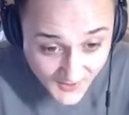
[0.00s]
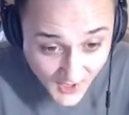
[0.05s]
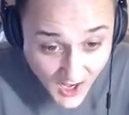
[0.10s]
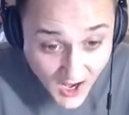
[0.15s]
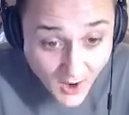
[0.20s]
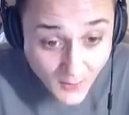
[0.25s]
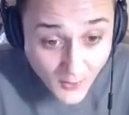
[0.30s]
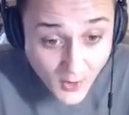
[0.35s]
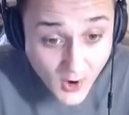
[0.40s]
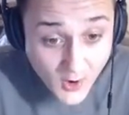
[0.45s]

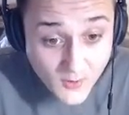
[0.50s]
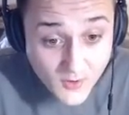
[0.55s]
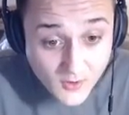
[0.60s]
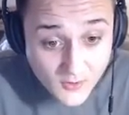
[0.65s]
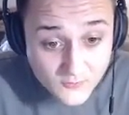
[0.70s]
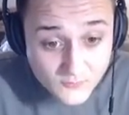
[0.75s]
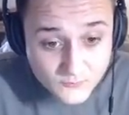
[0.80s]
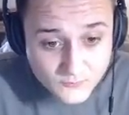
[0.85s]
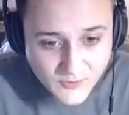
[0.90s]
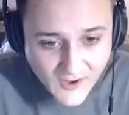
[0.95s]
Oh,
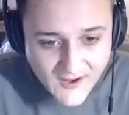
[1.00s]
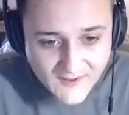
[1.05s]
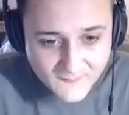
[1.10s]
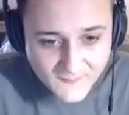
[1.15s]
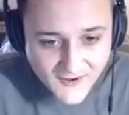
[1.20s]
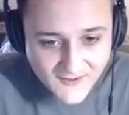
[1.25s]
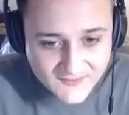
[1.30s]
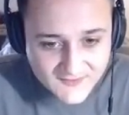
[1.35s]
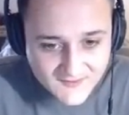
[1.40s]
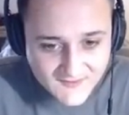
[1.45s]
right.
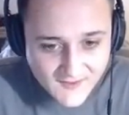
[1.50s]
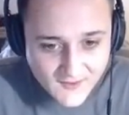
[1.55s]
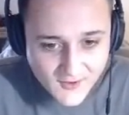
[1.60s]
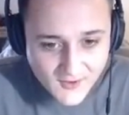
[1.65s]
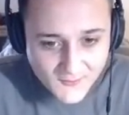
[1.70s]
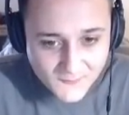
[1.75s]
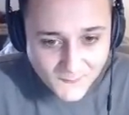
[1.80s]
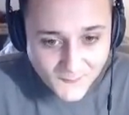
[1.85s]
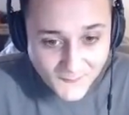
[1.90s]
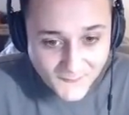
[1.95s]

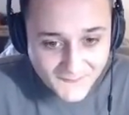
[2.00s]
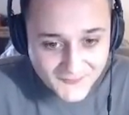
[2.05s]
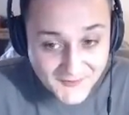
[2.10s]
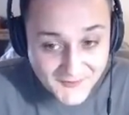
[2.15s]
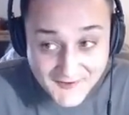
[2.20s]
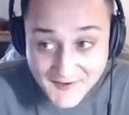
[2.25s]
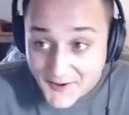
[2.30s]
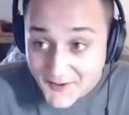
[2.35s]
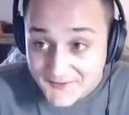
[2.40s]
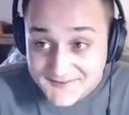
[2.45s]
The
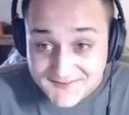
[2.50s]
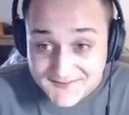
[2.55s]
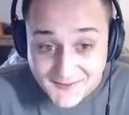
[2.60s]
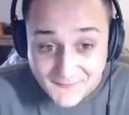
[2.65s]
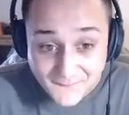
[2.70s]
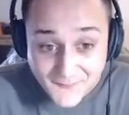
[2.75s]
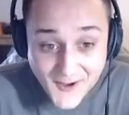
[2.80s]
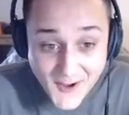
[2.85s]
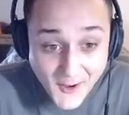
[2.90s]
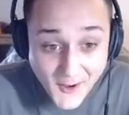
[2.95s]
ghost.
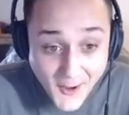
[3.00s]
What?